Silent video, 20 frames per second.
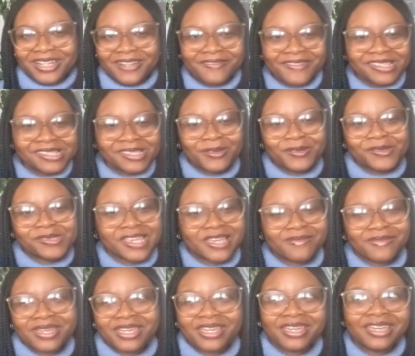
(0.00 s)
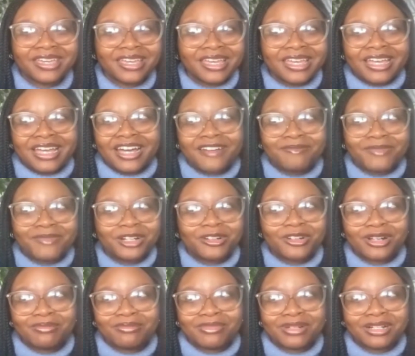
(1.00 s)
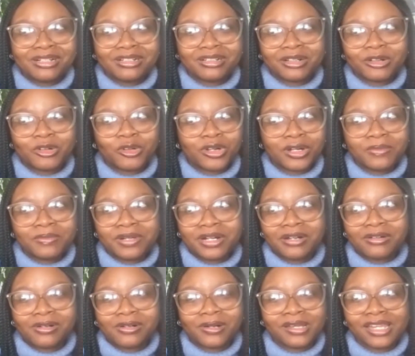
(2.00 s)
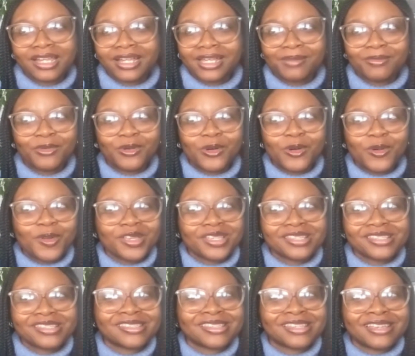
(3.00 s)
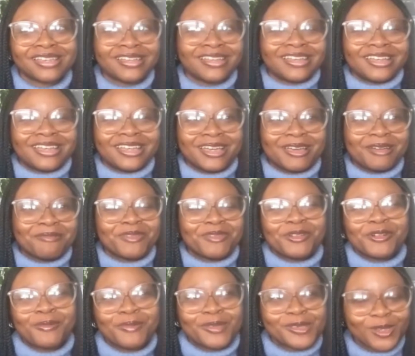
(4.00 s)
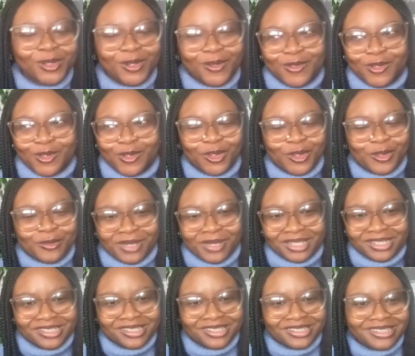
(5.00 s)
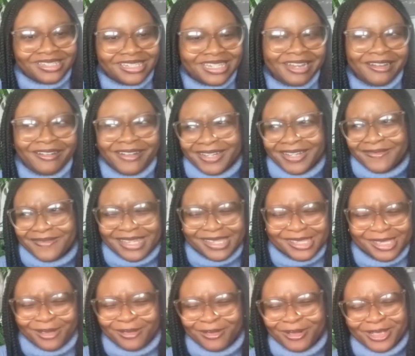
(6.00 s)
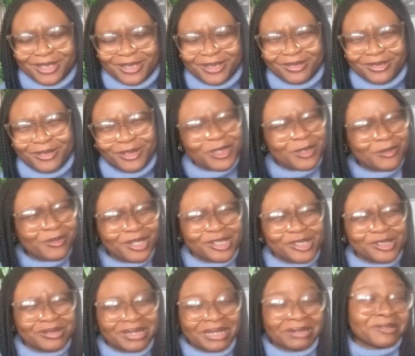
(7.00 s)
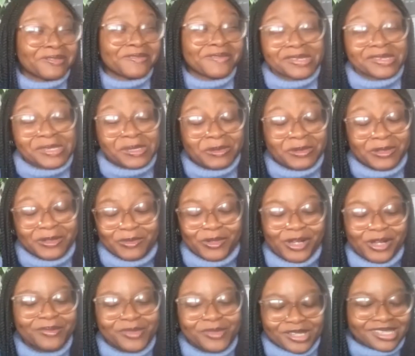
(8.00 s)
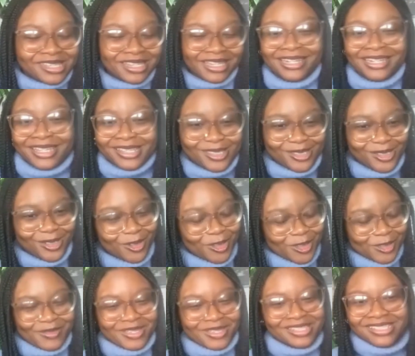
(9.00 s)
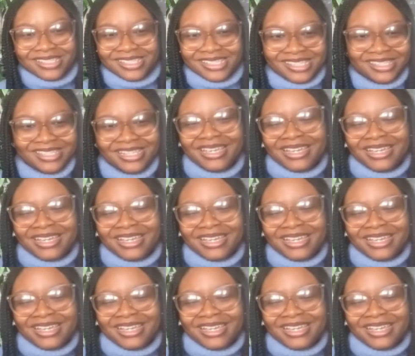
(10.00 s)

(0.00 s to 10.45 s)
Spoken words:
Every single time I have my grandma or grandpa around, like I've become a sort of documentarian, if that's a word. Documentary. I don't know if that's a word, where I'm just like, I need to document this.